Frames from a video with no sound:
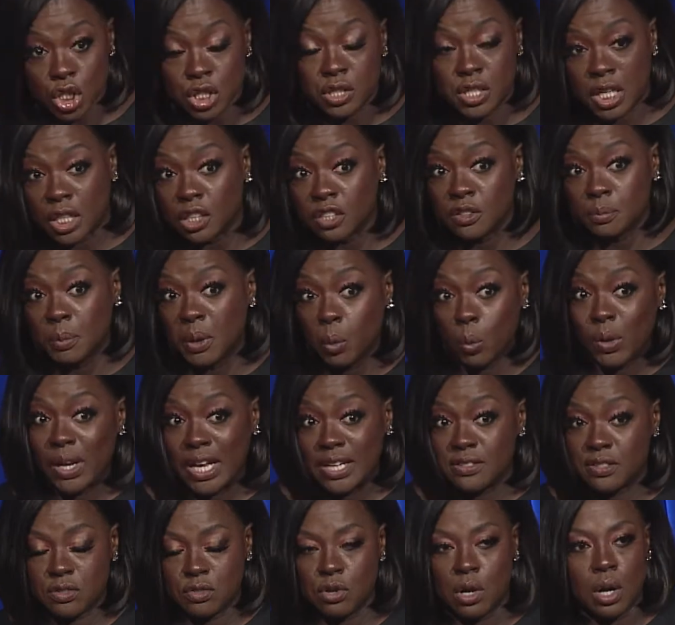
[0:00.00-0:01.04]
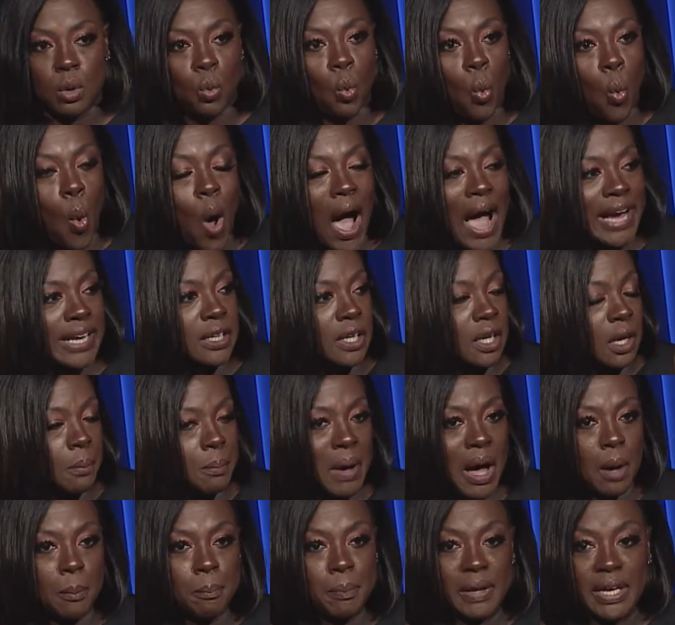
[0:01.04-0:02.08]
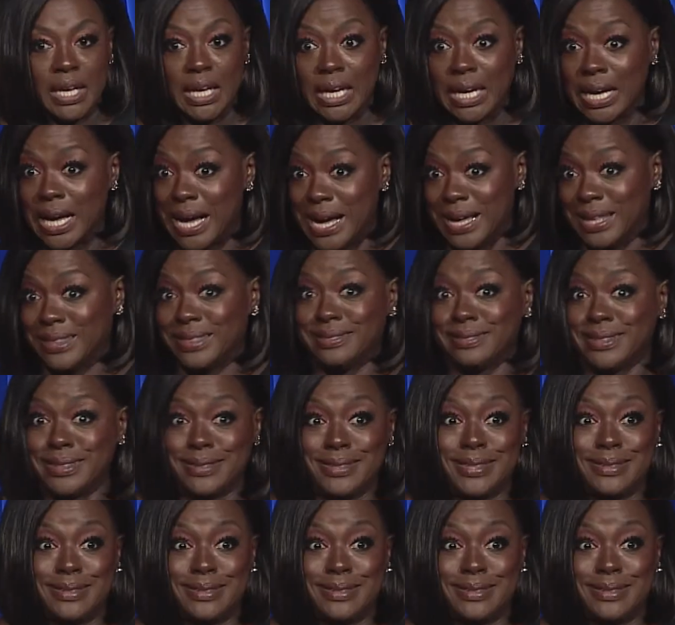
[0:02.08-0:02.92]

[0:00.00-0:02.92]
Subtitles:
tells me when I start whining about being on